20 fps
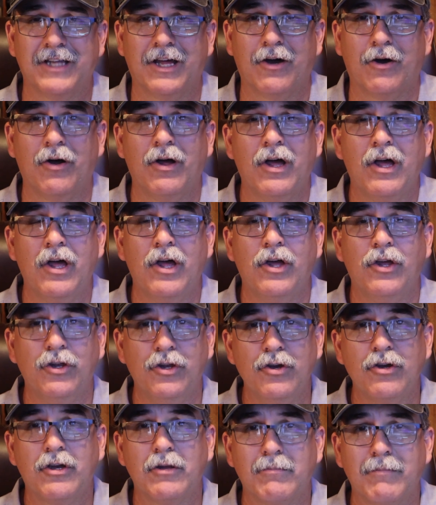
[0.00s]
Now,
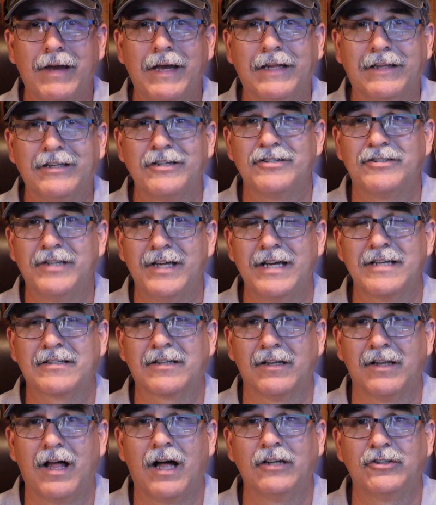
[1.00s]
you can make this
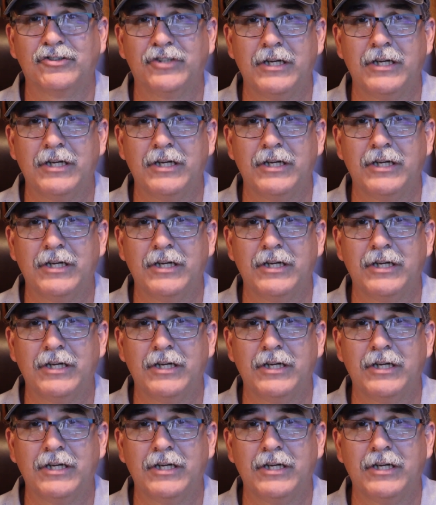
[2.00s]
desk a lot